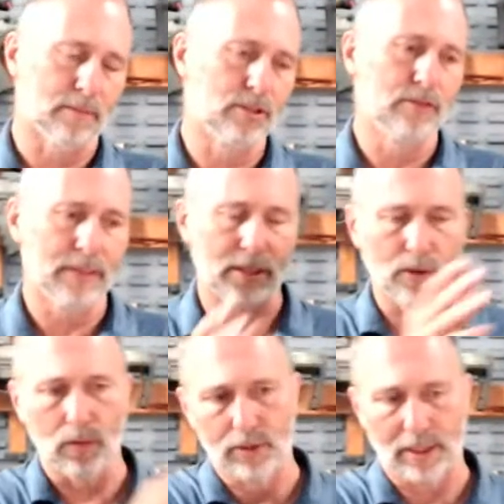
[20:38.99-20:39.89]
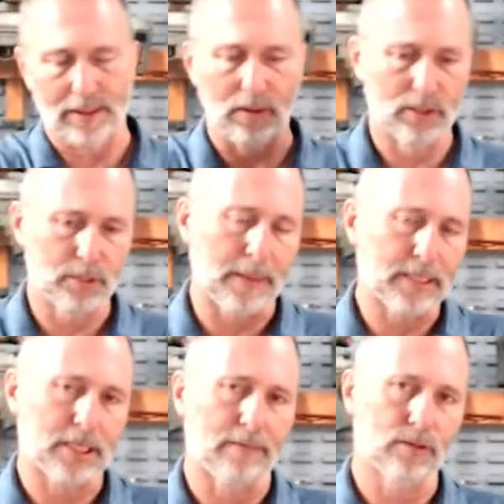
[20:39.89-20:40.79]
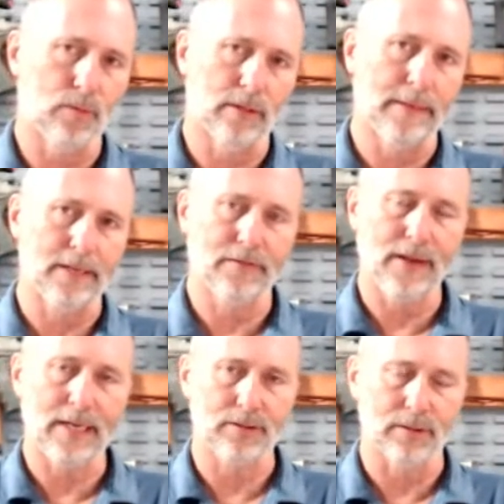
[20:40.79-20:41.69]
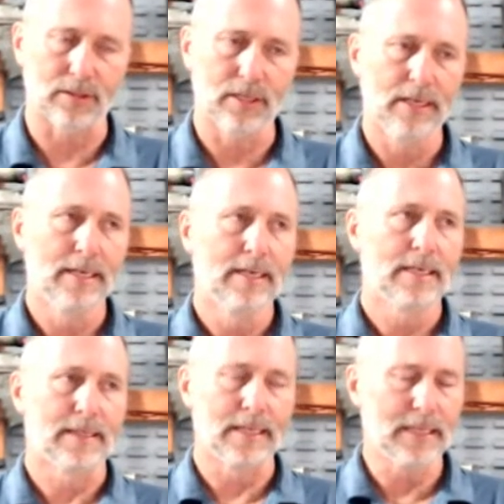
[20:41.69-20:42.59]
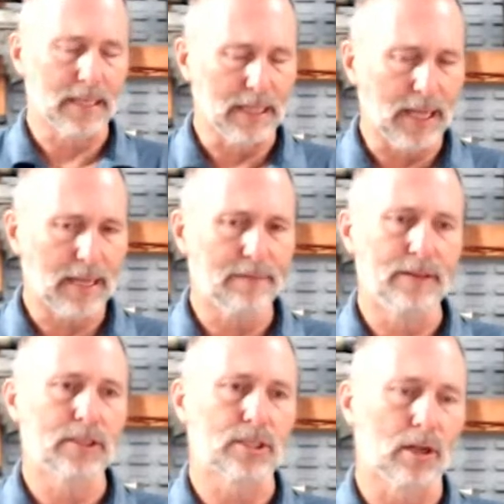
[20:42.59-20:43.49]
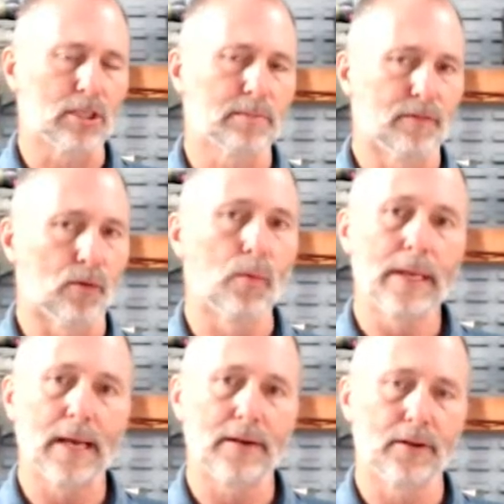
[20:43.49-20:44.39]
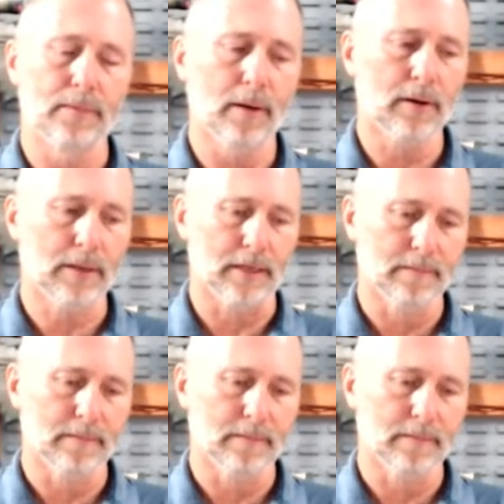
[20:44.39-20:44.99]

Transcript: Because you get the old, like the old Space Saber is one of the manufacturers. They did a lot of installs before we got into the market.